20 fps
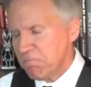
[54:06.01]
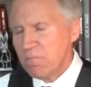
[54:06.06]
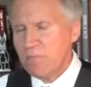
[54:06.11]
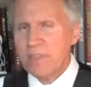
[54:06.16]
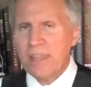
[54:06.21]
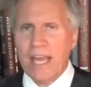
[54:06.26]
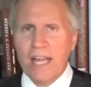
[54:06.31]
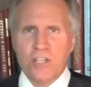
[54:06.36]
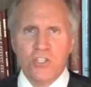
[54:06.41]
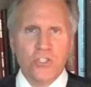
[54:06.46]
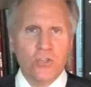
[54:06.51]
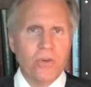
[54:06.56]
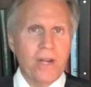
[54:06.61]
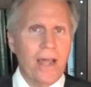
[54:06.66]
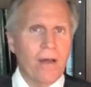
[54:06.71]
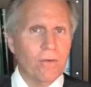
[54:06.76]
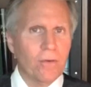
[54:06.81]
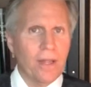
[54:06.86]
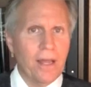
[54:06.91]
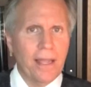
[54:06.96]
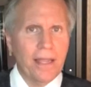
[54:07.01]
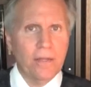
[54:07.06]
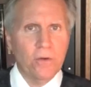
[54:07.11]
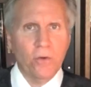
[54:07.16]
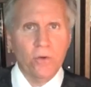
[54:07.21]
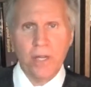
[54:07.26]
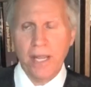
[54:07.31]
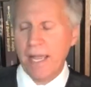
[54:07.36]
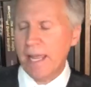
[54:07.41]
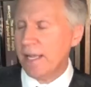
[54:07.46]
That's your outline,
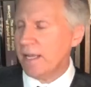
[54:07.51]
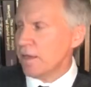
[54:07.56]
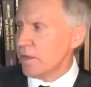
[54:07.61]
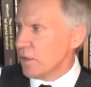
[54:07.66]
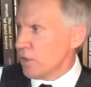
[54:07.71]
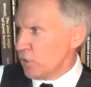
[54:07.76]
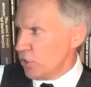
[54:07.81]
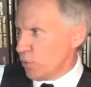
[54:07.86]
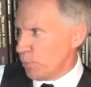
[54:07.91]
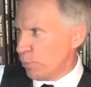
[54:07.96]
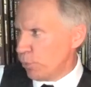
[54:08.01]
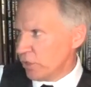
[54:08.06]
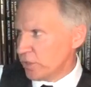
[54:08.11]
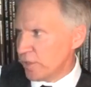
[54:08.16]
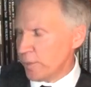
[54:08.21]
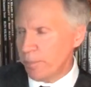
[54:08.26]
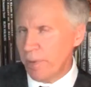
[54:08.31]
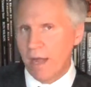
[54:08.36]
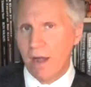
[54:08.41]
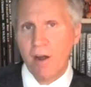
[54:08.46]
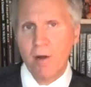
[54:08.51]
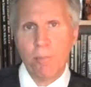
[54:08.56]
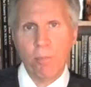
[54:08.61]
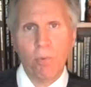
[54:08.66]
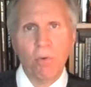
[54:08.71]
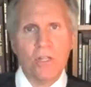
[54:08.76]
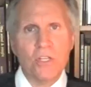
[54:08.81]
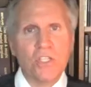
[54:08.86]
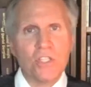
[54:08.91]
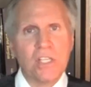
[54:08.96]
okay? You put the
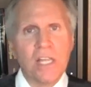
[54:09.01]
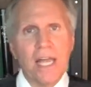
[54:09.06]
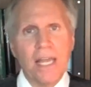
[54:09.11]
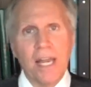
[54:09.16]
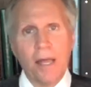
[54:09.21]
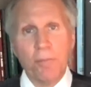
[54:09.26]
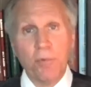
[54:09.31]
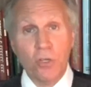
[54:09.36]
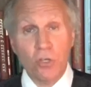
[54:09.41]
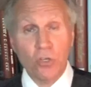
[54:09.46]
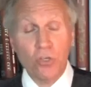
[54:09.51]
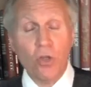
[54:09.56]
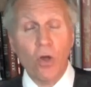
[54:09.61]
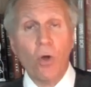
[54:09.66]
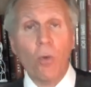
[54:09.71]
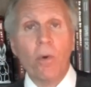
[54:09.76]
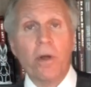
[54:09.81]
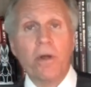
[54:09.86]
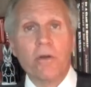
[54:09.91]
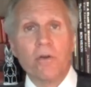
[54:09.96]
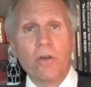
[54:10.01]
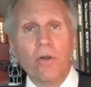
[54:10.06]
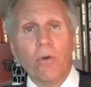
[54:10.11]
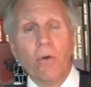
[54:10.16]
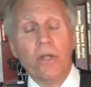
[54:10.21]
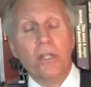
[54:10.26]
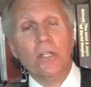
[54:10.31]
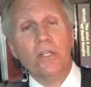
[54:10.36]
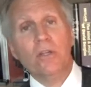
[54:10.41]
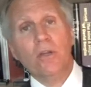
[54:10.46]
PowerPoint slide up. You know where you're
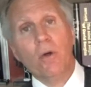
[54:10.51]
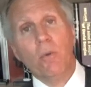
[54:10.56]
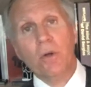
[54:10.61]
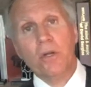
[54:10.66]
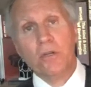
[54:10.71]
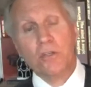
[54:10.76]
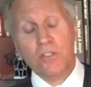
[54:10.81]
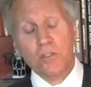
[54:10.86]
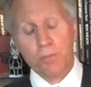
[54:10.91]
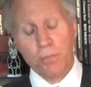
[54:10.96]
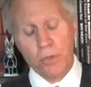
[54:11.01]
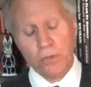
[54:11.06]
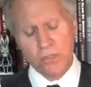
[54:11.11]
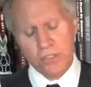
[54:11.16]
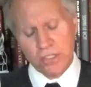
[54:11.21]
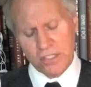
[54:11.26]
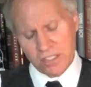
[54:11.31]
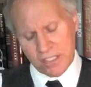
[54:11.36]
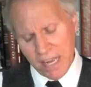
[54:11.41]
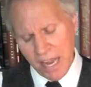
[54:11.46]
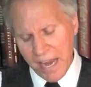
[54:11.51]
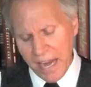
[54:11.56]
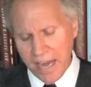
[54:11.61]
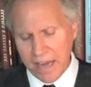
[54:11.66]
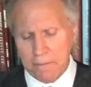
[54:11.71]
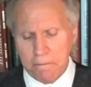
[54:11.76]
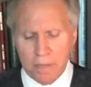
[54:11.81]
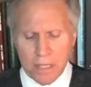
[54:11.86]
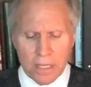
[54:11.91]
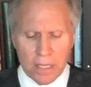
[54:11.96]
going. You know what you're supposed to
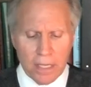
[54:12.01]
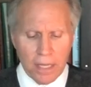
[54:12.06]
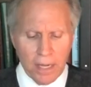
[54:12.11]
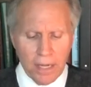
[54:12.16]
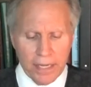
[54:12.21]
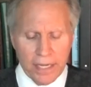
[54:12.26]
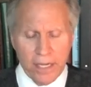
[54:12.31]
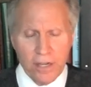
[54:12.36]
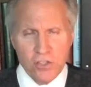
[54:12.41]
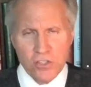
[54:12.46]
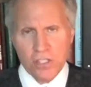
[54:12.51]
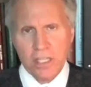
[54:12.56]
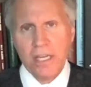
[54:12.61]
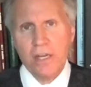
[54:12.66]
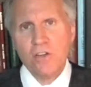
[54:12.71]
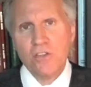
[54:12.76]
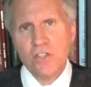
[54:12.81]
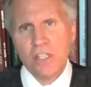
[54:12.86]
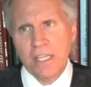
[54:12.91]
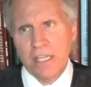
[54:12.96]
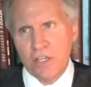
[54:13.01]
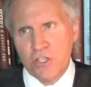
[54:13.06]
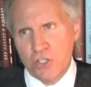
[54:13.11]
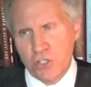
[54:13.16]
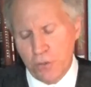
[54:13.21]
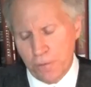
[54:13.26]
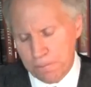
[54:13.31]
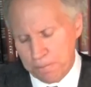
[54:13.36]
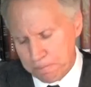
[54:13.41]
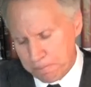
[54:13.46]
say. Here's the
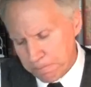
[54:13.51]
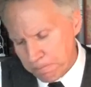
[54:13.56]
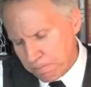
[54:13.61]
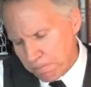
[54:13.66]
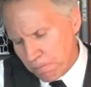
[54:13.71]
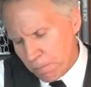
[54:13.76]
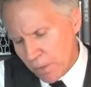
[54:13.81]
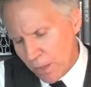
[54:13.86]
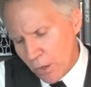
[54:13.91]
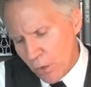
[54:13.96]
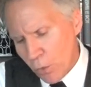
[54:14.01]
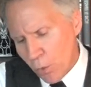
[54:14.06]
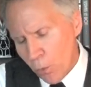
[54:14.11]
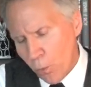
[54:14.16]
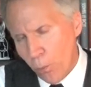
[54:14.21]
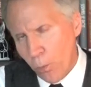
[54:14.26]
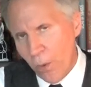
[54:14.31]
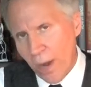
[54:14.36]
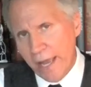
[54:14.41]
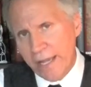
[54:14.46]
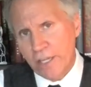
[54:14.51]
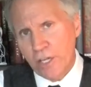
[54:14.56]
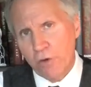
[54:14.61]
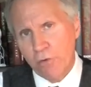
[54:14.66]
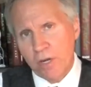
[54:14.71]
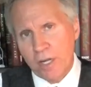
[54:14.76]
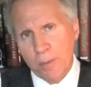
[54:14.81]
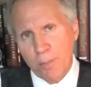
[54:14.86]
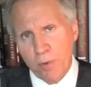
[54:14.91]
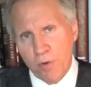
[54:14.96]
issue. When
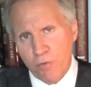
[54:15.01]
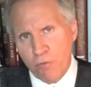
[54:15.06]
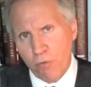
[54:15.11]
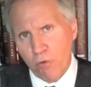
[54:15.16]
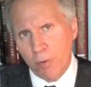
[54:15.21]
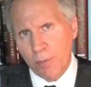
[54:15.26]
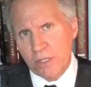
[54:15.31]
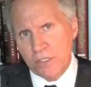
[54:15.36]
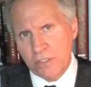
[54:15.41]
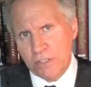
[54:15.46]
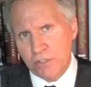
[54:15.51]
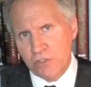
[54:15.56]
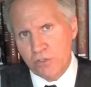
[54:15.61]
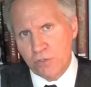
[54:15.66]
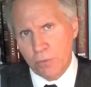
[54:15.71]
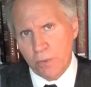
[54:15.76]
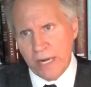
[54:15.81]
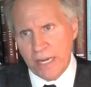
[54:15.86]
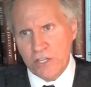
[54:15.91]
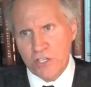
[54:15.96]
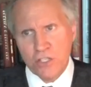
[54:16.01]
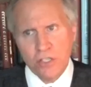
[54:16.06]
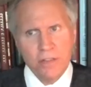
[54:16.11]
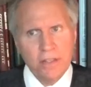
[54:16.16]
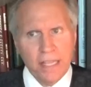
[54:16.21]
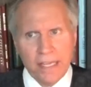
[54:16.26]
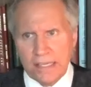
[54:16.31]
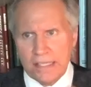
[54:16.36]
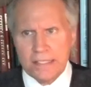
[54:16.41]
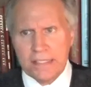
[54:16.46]
you're in a performance situation,
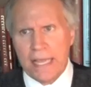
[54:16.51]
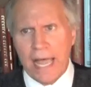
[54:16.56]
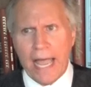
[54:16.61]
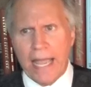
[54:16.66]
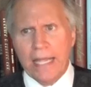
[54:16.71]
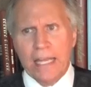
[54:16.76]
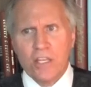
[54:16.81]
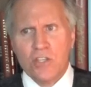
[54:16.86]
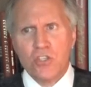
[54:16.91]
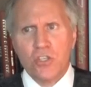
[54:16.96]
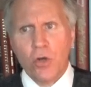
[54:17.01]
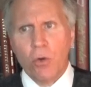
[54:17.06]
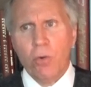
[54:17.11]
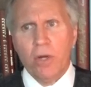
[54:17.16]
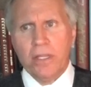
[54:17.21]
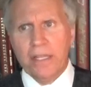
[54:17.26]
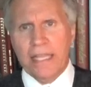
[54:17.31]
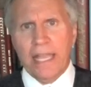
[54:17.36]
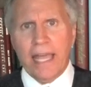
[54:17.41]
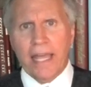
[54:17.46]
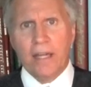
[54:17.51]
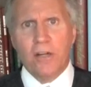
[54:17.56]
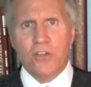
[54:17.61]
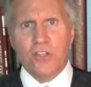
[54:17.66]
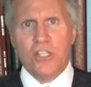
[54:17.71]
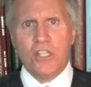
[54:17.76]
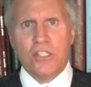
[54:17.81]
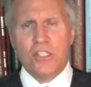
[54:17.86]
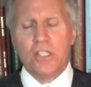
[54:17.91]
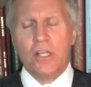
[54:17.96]
the anxiety's going, the
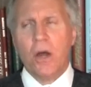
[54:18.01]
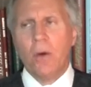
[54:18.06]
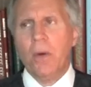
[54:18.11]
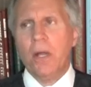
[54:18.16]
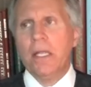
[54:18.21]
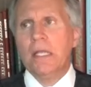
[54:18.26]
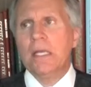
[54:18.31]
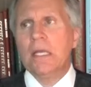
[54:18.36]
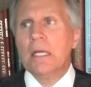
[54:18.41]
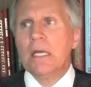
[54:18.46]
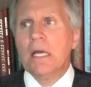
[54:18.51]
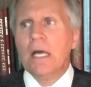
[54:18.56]
energy's going,